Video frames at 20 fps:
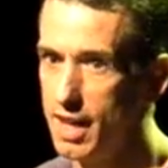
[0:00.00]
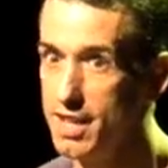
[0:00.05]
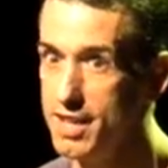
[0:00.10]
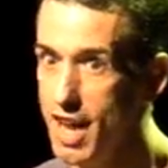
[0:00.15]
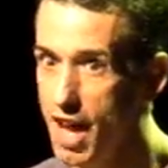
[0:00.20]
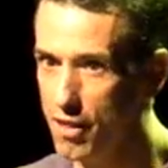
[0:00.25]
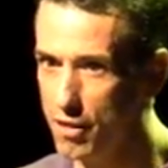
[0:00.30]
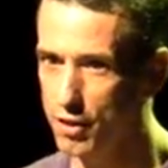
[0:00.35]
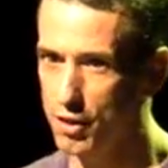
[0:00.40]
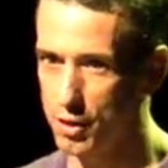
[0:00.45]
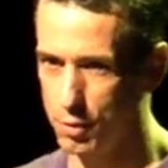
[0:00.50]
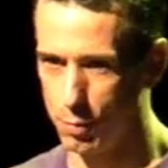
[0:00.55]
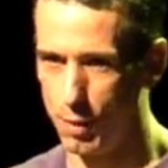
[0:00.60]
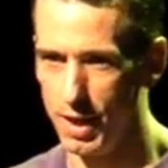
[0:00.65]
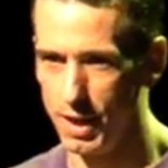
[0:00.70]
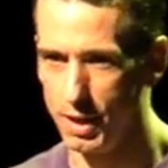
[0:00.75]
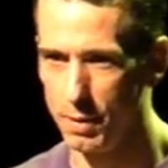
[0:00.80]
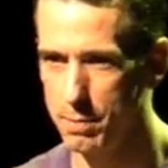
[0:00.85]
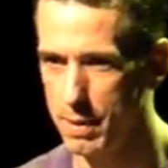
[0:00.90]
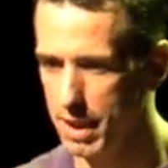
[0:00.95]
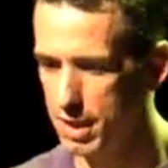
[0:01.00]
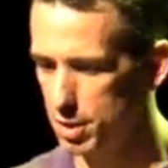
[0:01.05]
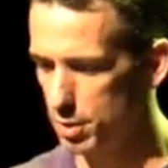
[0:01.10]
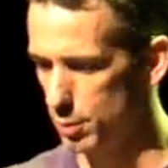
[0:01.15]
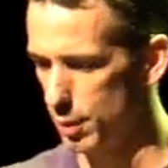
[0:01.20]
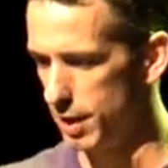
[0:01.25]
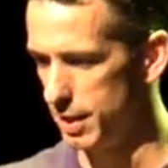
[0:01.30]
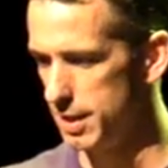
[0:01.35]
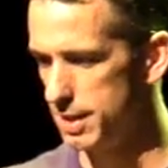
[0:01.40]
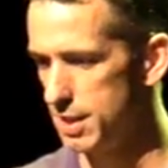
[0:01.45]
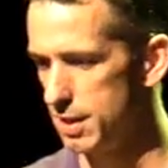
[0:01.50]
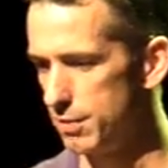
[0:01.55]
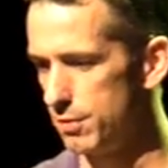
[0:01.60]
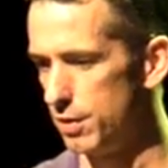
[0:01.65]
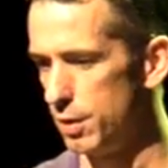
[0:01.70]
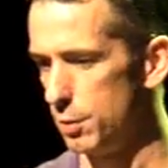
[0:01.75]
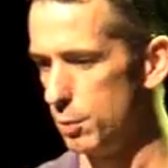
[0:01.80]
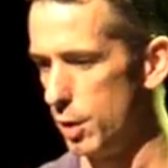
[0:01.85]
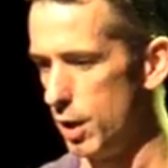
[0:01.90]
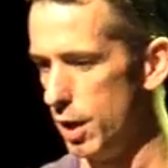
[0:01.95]
Another one, a better one, a
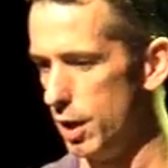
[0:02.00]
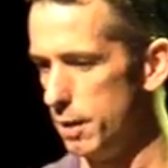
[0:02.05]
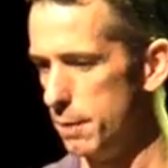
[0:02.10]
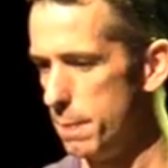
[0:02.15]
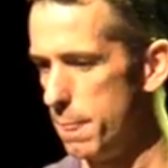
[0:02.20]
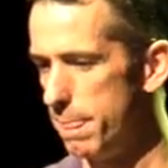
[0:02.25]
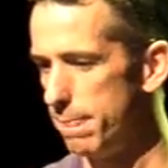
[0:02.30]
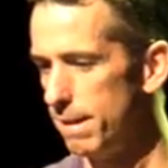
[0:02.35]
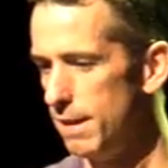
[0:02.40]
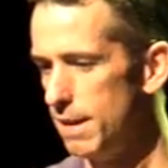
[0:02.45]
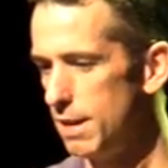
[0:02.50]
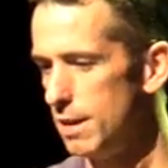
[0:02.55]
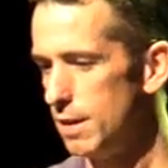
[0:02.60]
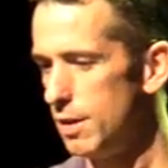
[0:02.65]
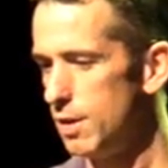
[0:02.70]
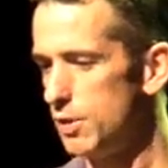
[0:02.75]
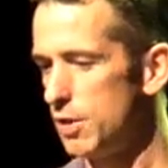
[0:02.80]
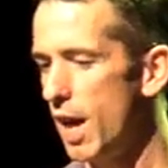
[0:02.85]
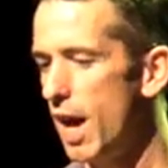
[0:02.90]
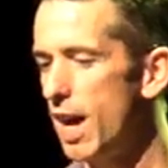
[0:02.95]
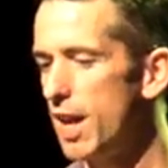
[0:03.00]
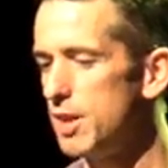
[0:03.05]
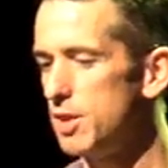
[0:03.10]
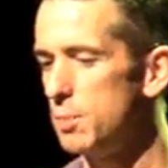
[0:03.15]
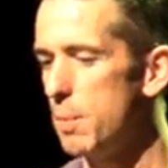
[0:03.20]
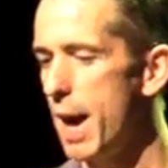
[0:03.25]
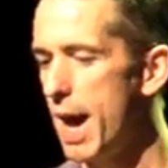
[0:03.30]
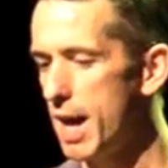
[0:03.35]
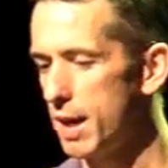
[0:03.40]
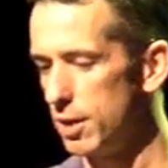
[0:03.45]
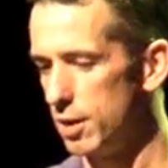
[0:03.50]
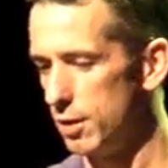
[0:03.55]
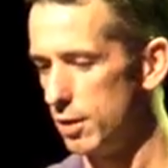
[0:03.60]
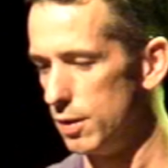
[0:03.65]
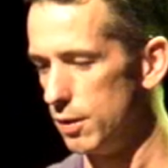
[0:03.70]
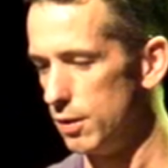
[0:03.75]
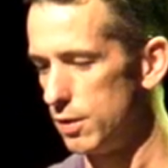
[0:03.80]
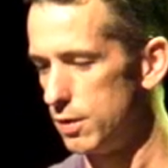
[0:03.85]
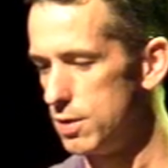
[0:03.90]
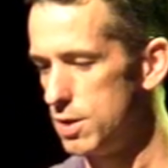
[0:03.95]
different one. Size
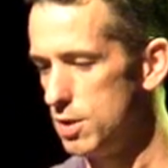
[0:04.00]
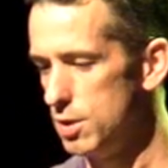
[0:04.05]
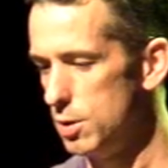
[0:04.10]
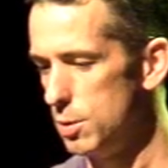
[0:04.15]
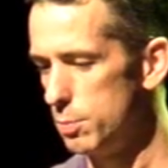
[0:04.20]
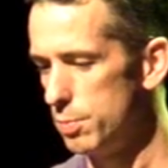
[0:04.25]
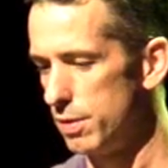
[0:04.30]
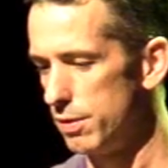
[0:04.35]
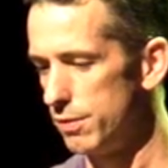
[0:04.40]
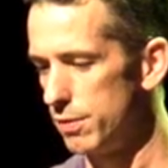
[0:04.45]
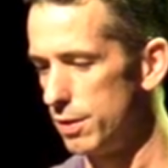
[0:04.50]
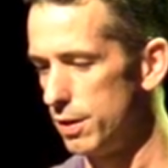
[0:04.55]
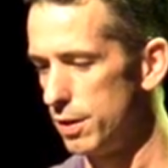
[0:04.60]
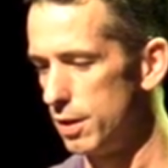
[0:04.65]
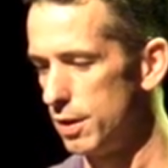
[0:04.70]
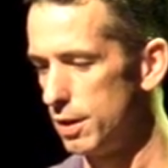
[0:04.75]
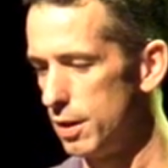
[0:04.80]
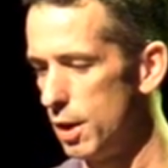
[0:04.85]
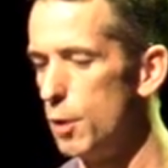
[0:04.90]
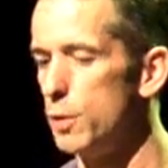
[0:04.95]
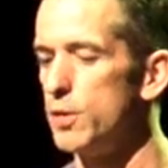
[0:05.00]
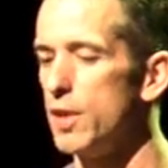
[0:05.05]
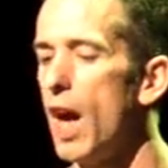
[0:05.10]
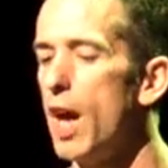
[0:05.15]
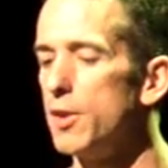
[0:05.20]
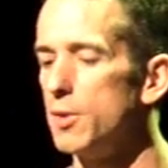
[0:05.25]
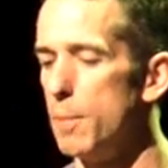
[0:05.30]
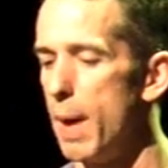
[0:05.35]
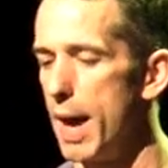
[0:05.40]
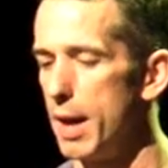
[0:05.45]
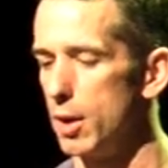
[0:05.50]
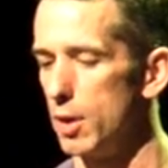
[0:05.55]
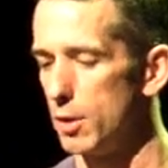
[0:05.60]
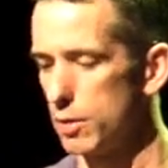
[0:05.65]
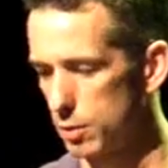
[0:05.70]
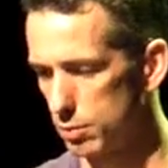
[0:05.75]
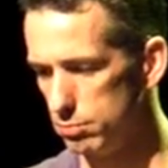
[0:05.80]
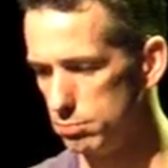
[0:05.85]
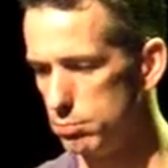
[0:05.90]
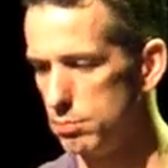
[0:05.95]
matters. Do you prefer... Oh, size
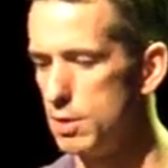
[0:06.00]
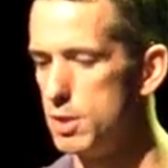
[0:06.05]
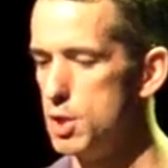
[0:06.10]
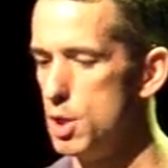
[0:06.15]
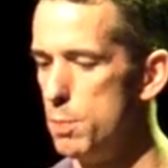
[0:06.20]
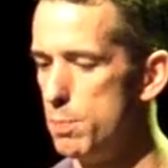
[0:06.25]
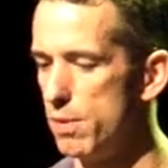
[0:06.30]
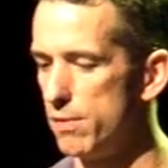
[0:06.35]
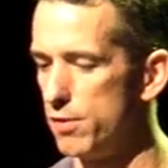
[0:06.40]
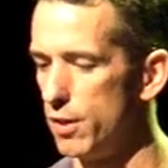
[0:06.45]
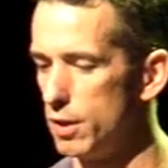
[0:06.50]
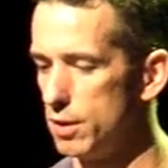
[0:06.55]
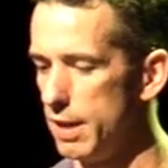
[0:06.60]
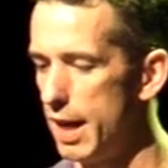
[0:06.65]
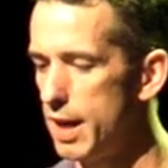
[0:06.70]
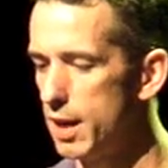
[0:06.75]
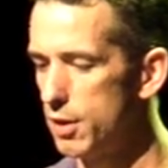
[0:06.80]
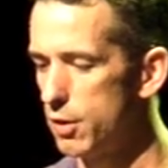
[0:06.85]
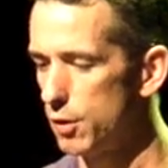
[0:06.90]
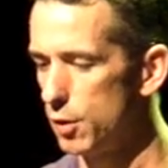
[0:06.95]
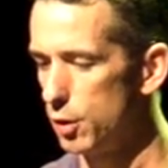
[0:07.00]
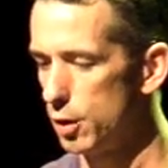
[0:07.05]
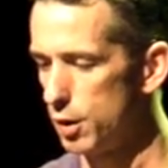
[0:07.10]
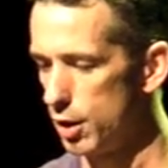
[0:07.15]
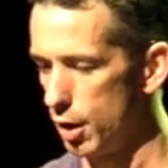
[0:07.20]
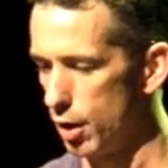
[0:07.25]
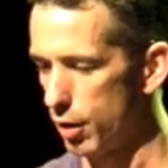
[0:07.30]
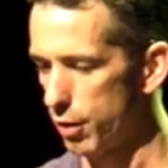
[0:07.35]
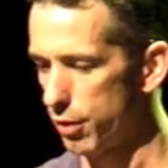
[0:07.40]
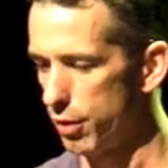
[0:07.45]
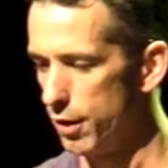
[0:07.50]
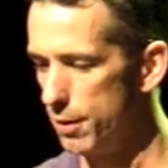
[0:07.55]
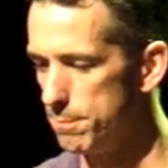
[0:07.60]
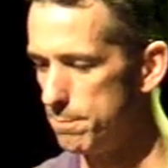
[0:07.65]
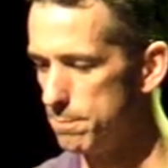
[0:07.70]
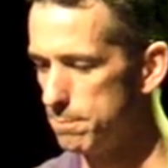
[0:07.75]
matters. Do you prefer length or girth?